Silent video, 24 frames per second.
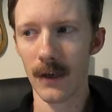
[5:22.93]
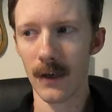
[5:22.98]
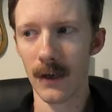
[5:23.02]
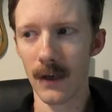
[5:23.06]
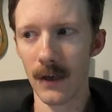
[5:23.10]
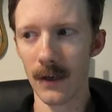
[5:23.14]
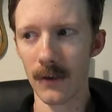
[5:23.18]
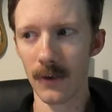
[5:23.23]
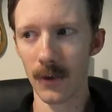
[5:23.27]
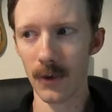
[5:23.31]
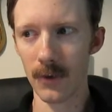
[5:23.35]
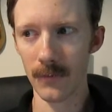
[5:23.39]

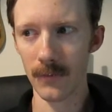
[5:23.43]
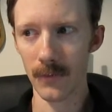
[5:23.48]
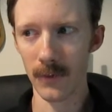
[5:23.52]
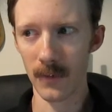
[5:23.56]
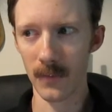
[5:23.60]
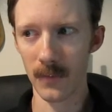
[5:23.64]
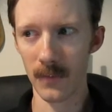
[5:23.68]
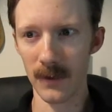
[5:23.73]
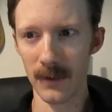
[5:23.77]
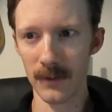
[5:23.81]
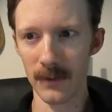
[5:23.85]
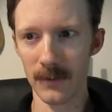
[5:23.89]
An
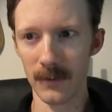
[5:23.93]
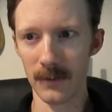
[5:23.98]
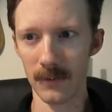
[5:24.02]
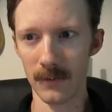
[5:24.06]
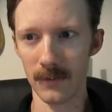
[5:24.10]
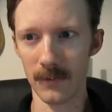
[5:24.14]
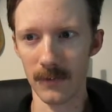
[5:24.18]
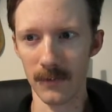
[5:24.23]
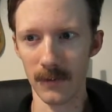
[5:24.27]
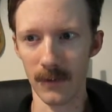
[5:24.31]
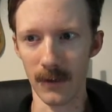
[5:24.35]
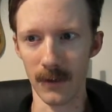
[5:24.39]

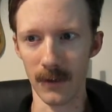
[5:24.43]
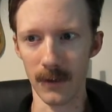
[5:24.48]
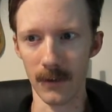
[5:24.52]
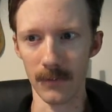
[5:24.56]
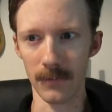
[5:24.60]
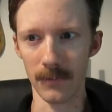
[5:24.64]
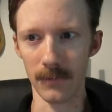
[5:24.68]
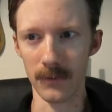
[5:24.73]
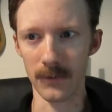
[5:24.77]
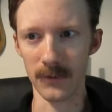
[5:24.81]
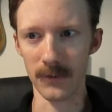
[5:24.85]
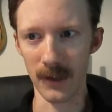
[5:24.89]
overabundance
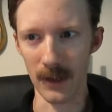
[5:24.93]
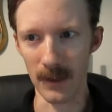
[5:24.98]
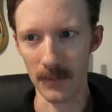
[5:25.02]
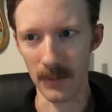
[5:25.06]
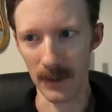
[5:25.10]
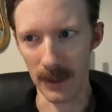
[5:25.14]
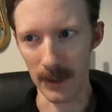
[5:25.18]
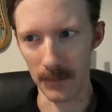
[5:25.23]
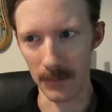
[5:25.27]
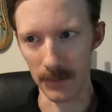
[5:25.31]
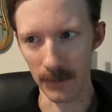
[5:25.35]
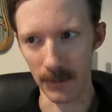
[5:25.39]
of job
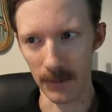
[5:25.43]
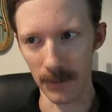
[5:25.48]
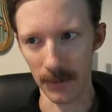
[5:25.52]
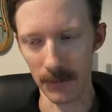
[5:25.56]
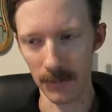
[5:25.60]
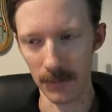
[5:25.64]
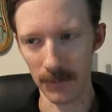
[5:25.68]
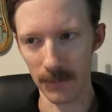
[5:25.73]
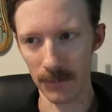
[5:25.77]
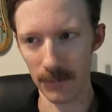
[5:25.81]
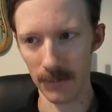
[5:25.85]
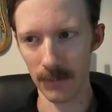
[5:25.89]

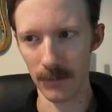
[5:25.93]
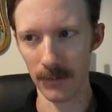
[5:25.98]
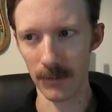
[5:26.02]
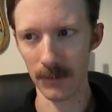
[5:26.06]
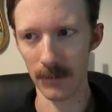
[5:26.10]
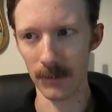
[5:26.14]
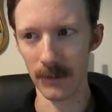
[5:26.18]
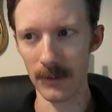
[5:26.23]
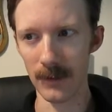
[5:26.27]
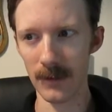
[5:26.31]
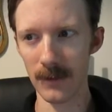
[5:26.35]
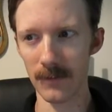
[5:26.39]
applicants
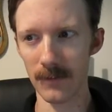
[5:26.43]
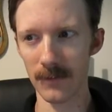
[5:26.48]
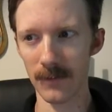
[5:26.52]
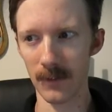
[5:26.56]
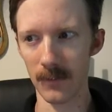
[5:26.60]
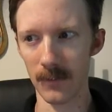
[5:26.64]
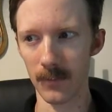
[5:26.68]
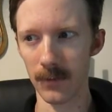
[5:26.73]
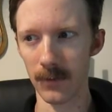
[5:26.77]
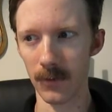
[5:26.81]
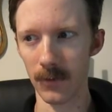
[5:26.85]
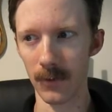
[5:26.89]
leads
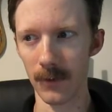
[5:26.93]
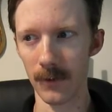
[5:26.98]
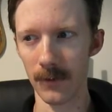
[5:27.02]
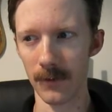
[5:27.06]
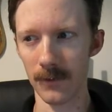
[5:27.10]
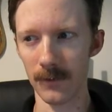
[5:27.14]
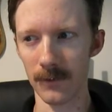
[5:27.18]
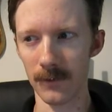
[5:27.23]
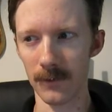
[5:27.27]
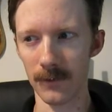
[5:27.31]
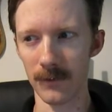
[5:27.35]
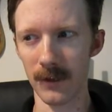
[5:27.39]

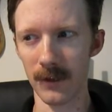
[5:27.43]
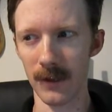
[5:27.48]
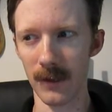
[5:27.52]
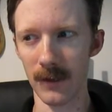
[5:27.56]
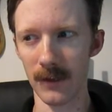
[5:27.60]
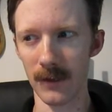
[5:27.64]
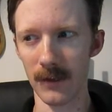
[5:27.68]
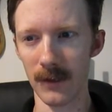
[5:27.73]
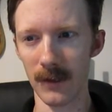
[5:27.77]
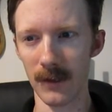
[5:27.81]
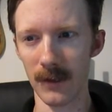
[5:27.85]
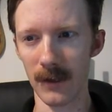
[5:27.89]
employers to
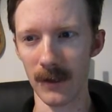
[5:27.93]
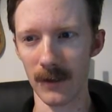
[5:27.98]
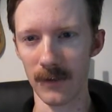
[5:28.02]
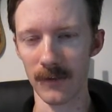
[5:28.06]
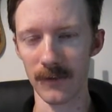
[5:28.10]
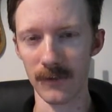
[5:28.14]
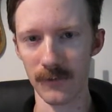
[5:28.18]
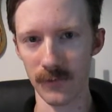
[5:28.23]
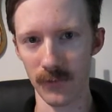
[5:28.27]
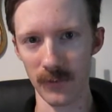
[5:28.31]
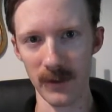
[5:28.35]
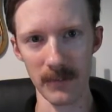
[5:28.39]
take
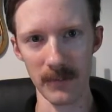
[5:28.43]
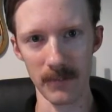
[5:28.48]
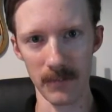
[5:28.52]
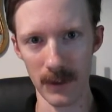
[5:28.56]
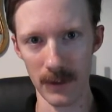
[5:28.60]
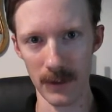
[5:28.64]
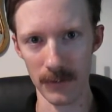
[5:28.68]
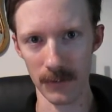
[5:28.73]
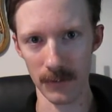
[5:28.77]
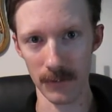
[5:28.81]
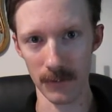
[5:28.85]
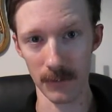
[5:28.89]
extreme
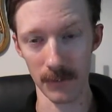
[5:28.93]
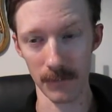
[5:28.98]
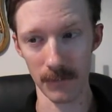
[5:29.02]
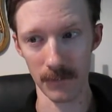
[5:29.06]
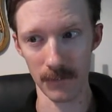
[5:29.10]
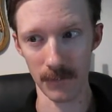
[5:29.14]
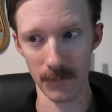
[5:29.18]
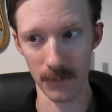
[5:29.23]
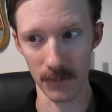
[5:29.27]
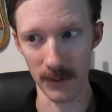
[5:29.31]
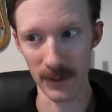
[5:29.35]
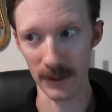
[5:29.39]
measures of
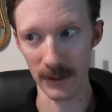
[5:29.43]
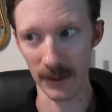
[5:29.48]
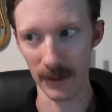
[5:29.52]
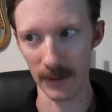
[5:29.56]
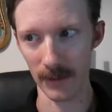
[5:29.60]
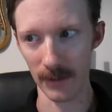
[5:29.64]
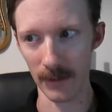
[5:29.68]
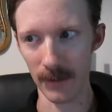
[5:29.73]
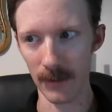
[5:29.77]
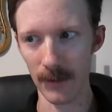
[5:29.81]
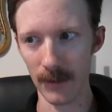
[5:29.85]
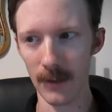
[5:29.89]
screening,